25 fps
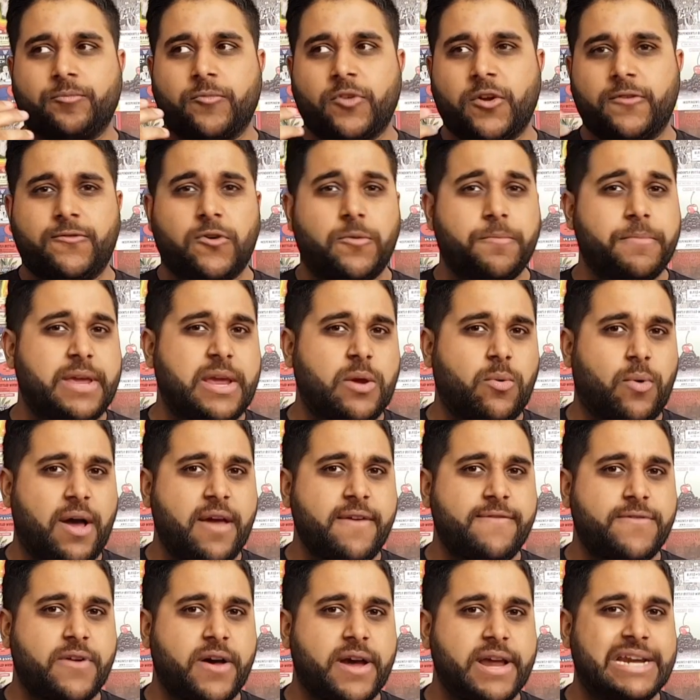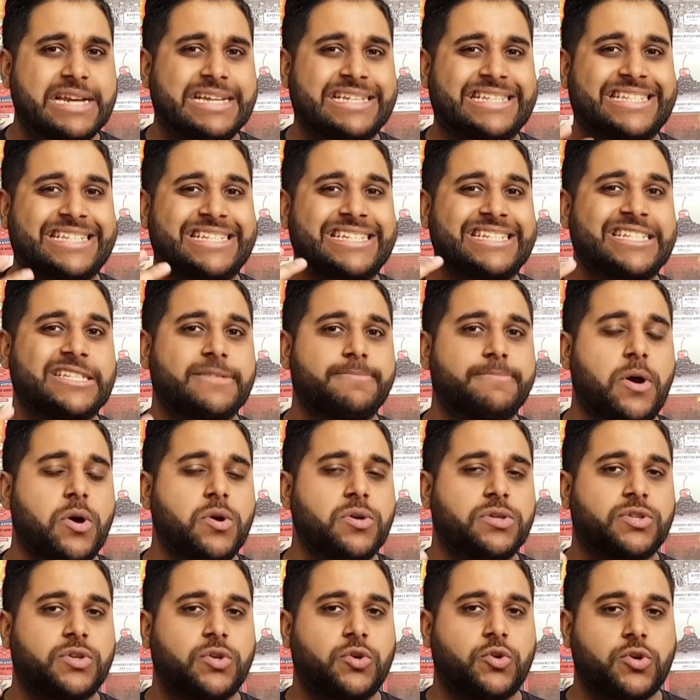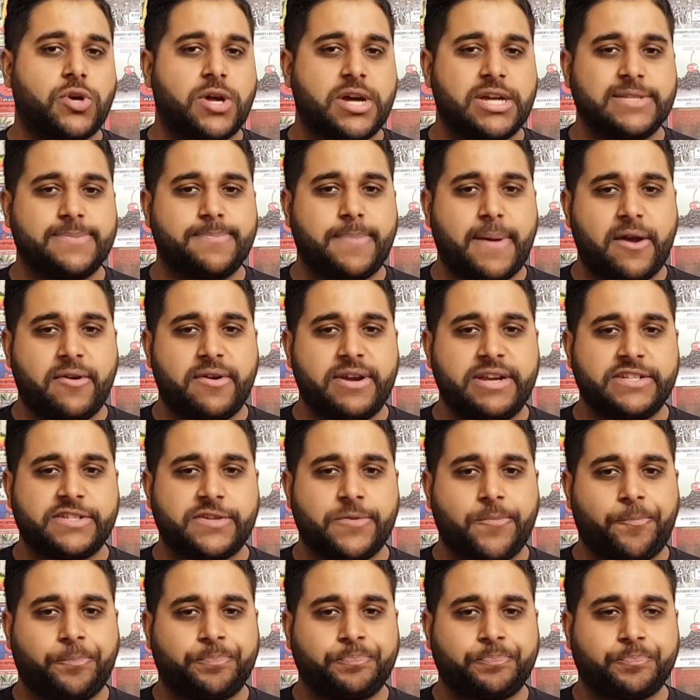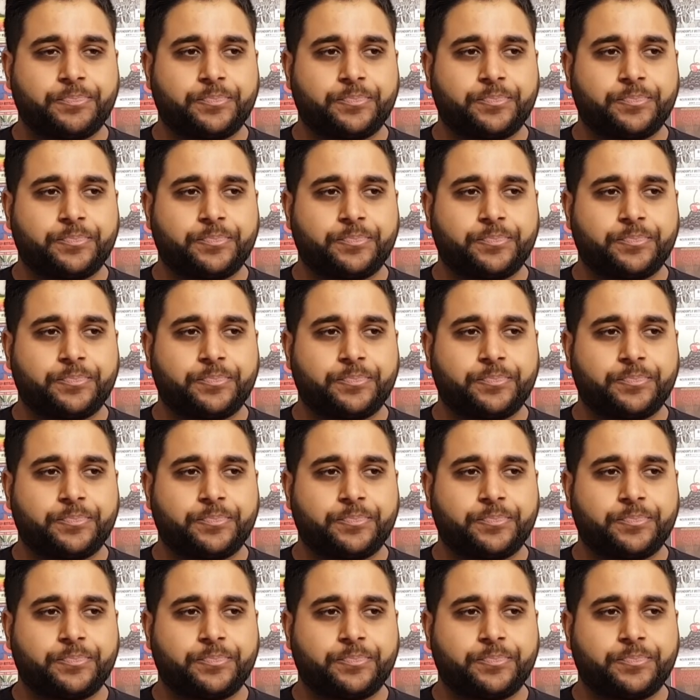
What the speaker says: for me, what I find is smoked raspberries,